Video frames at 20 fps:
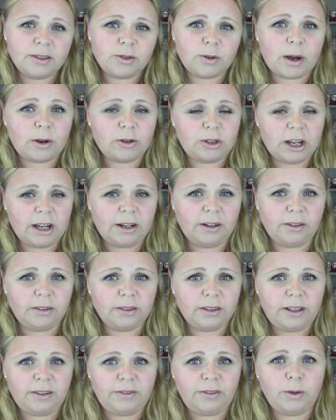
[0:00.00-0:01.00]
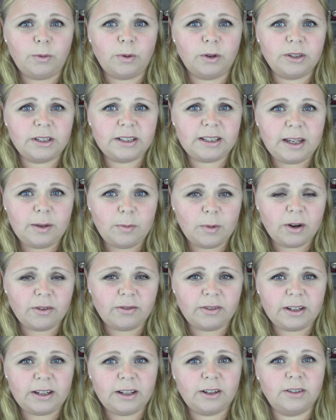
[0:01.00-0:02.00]
to our channel if you want to see more
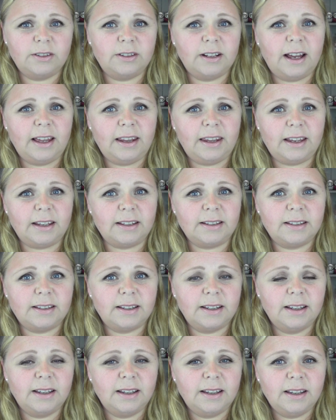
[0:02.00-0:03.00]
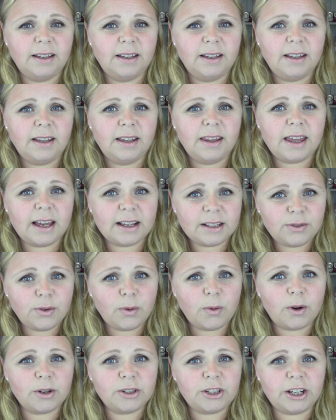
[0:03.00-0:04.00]
videos like this. Thanks
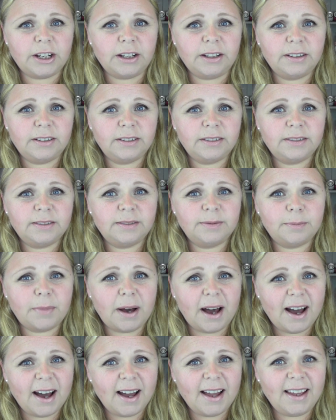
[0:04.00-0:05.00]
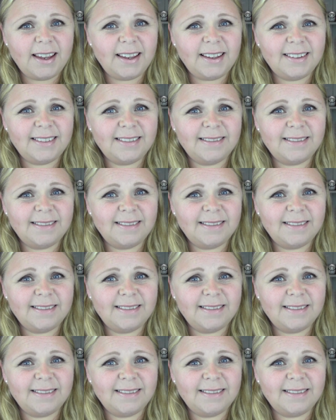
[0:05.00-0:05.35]
for watching. Bye.